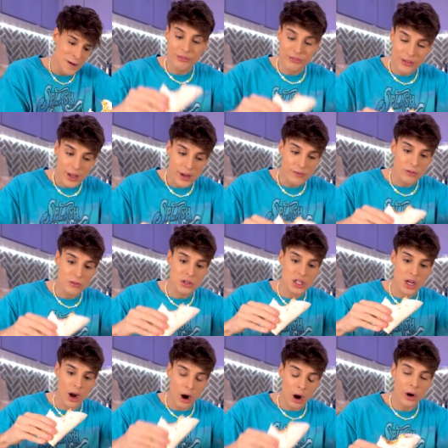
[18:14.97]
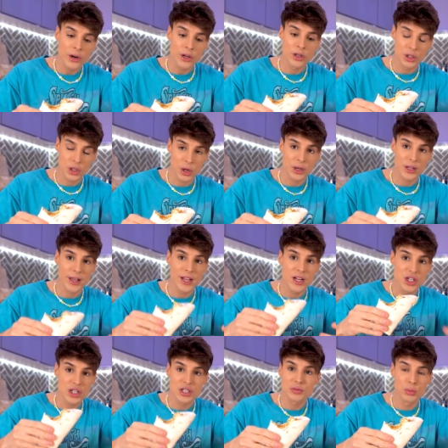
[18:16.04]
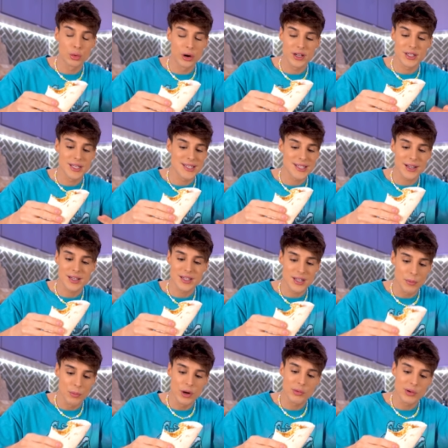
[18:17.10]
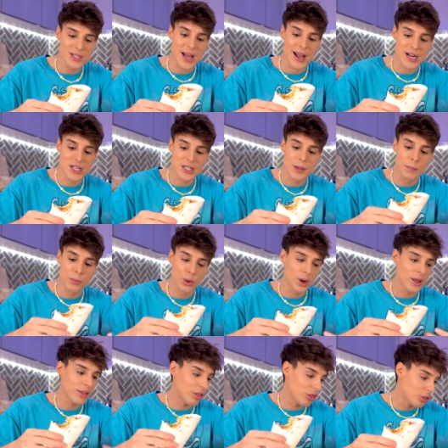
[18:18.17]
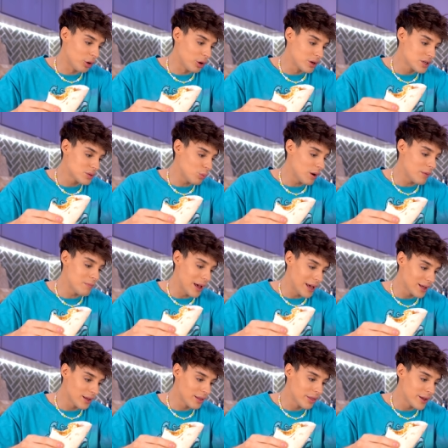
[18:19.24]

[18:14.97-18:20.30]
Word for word: Flavors are good. Like, it just works. It's like someone was actually putting thought when making